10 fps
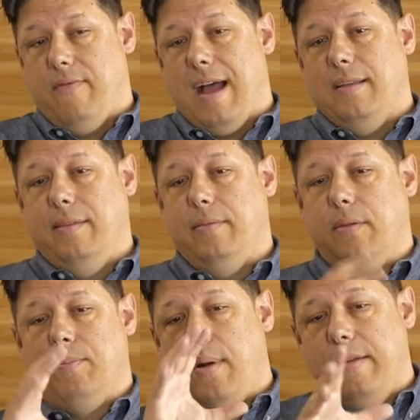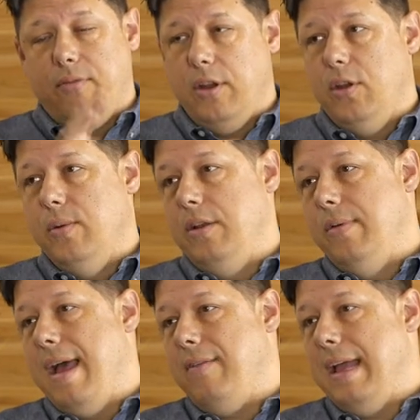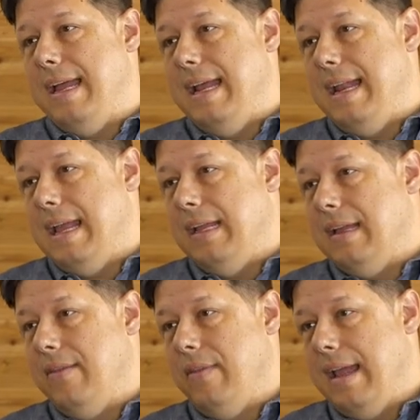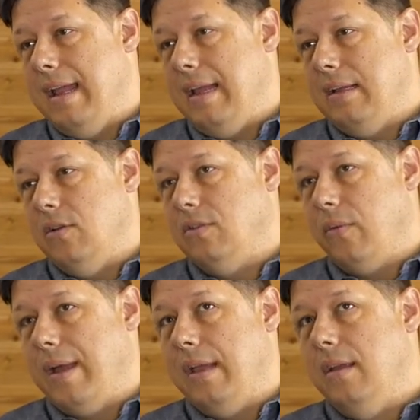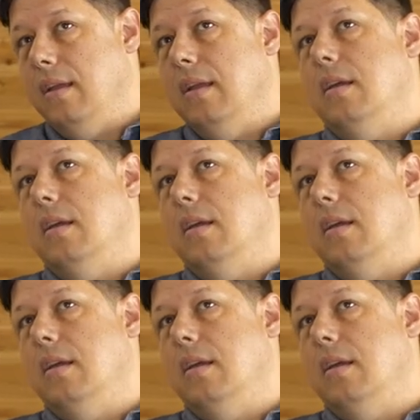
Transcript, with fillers: If I pray for you and you have a headache and the headache goes away, you